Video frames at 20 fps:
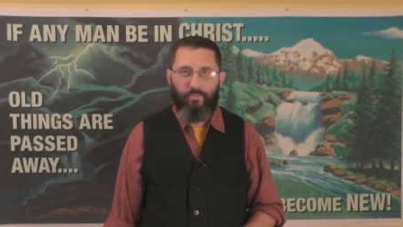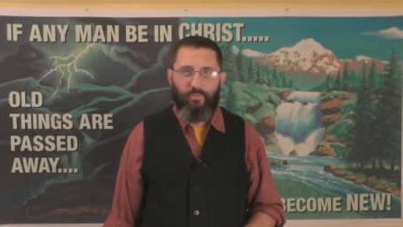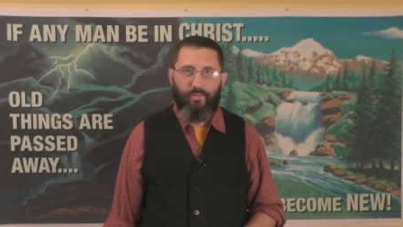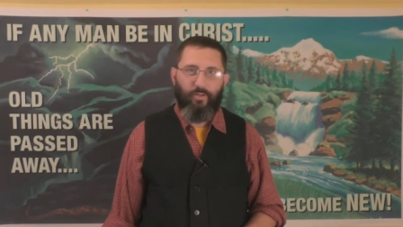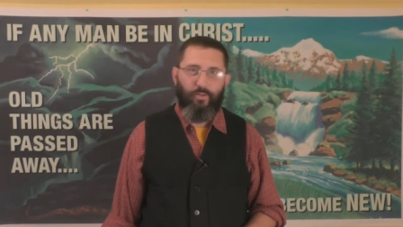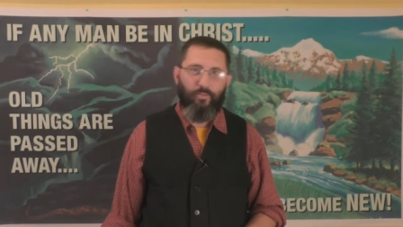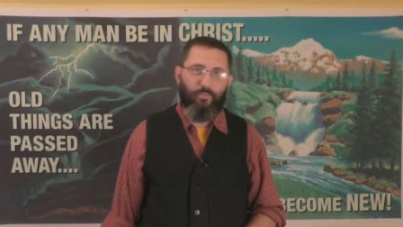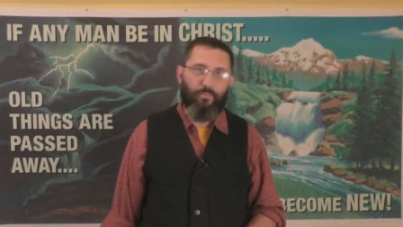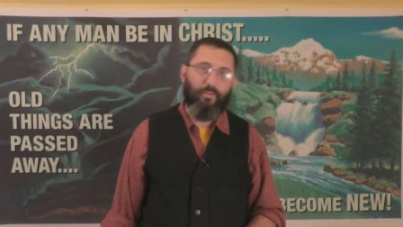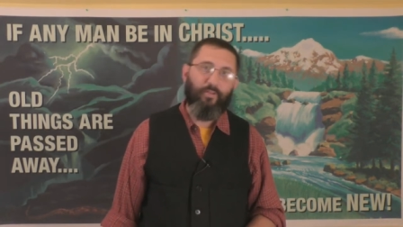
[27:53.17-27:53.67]

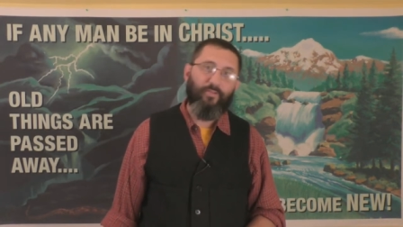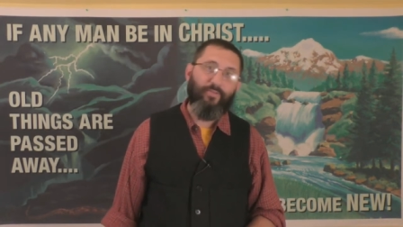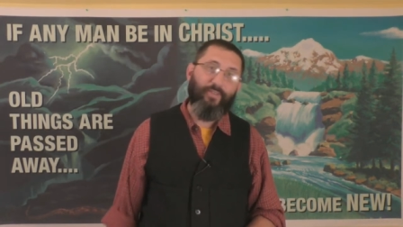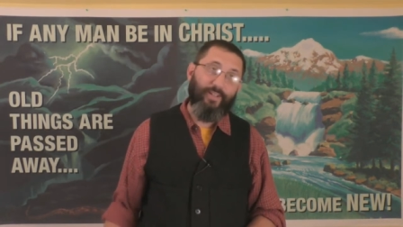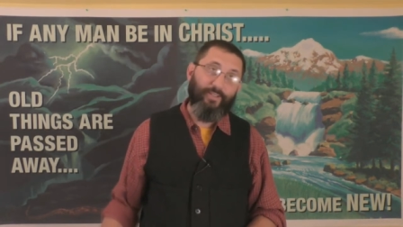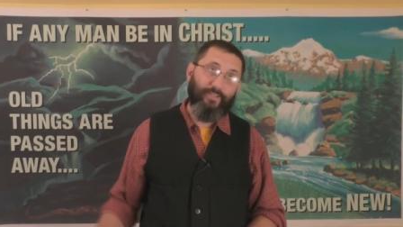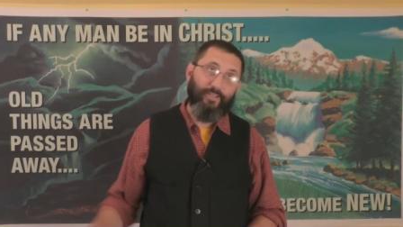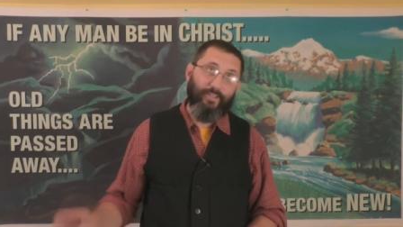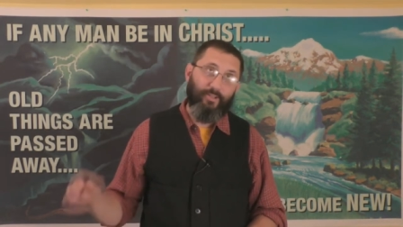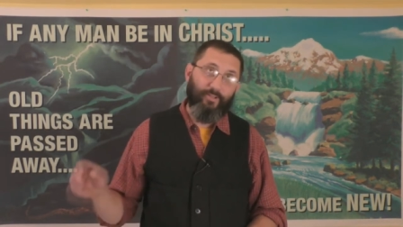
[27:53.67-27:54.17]
You know,
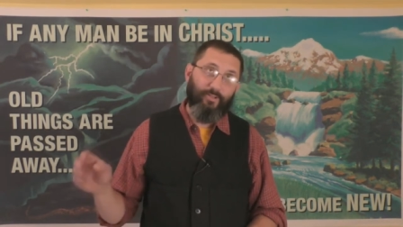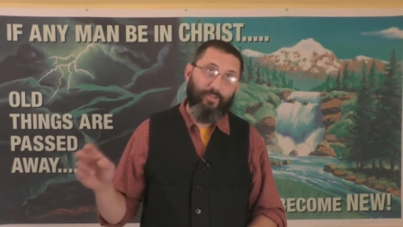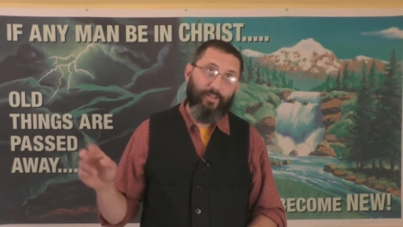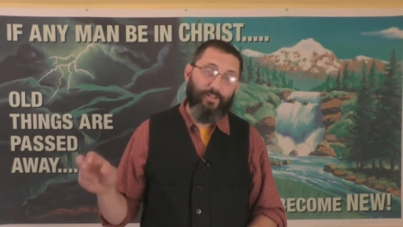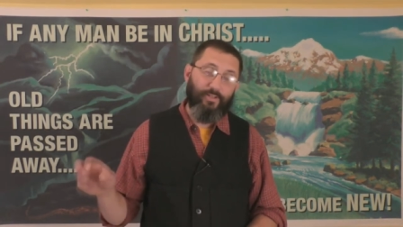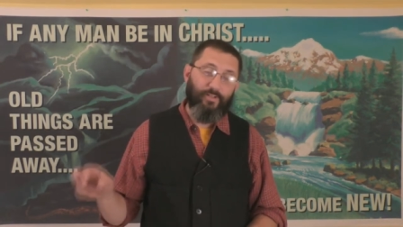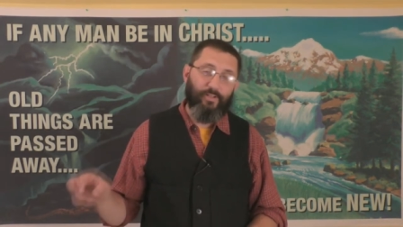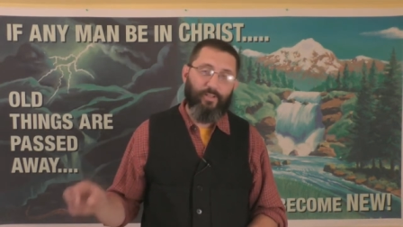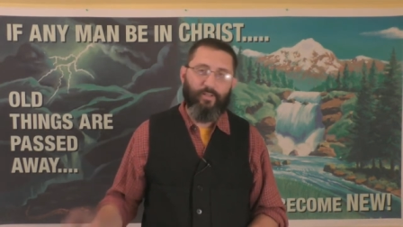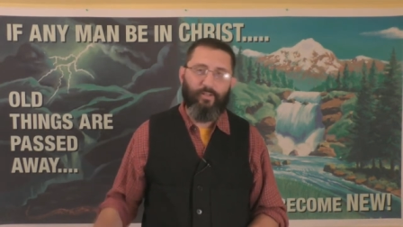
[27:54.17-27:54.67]
professing
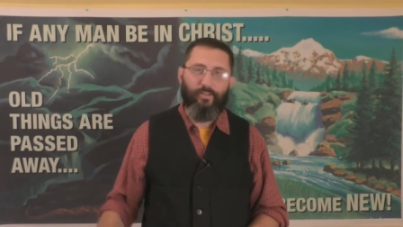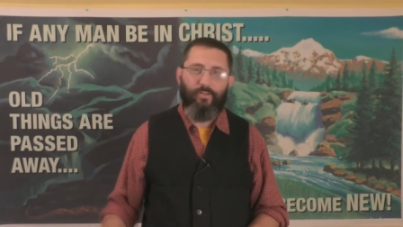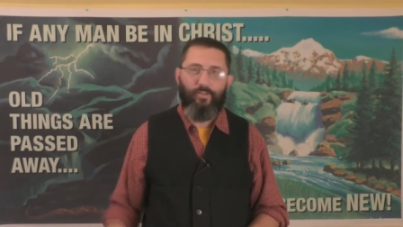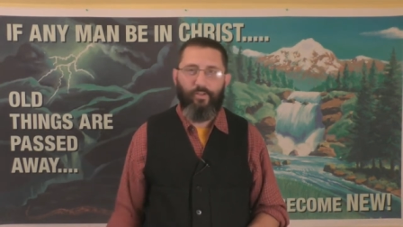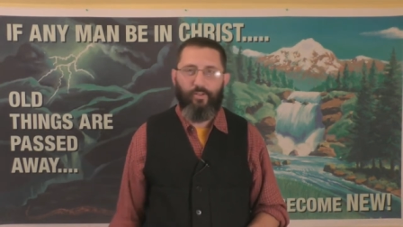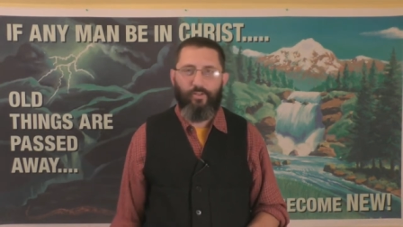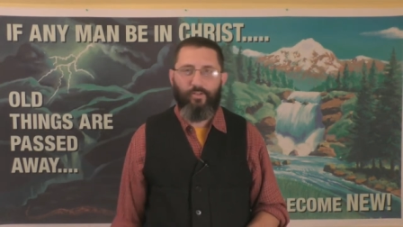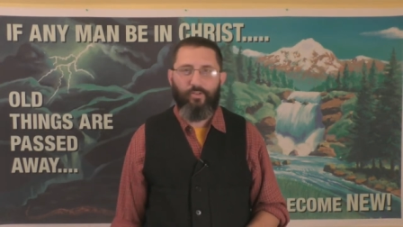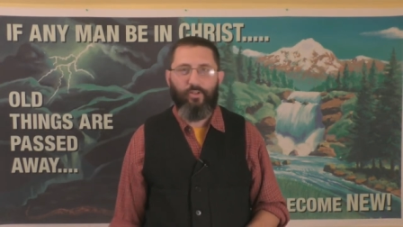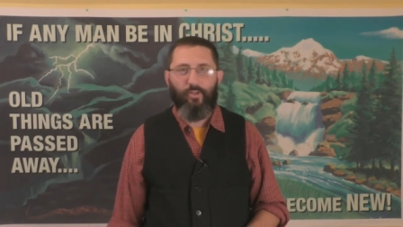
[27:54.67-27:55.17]
Christian,
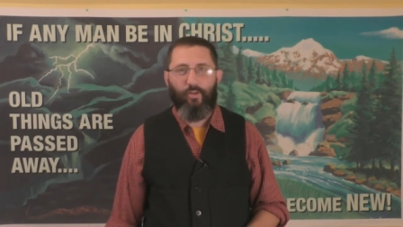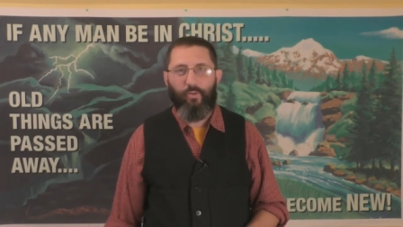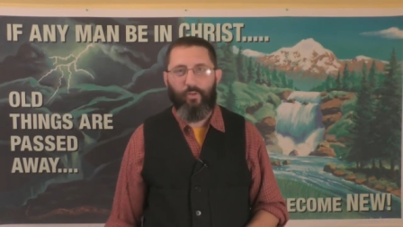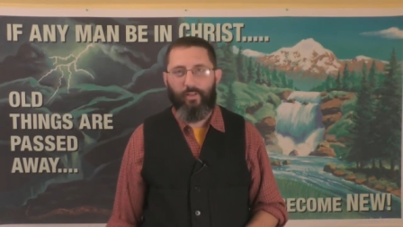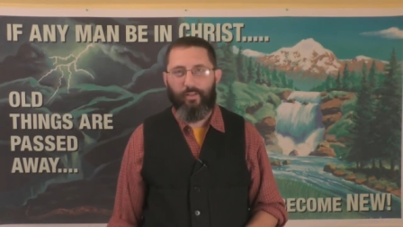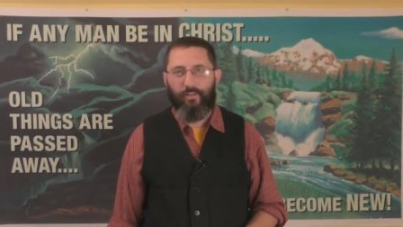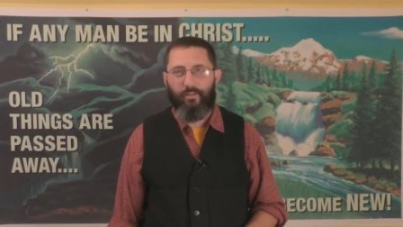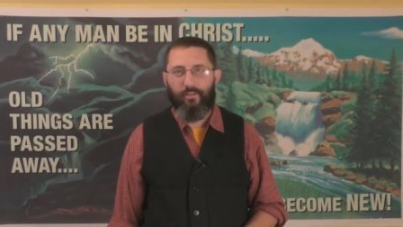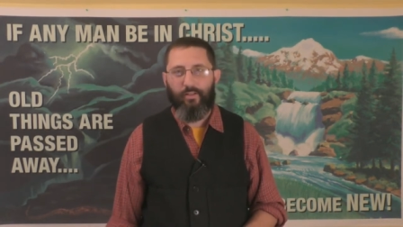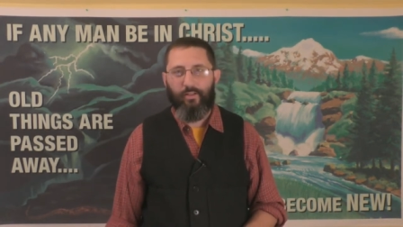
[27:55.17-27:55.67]
church
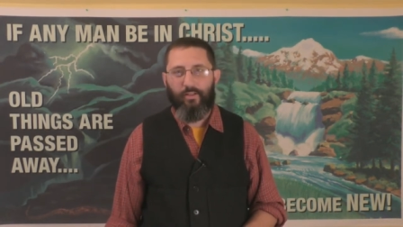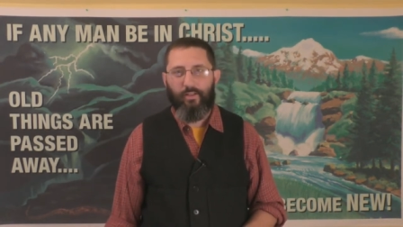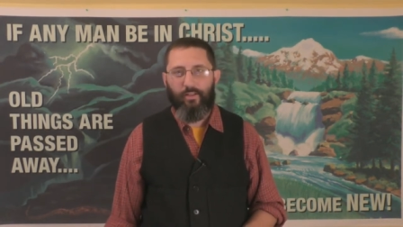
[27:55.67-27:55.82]
going,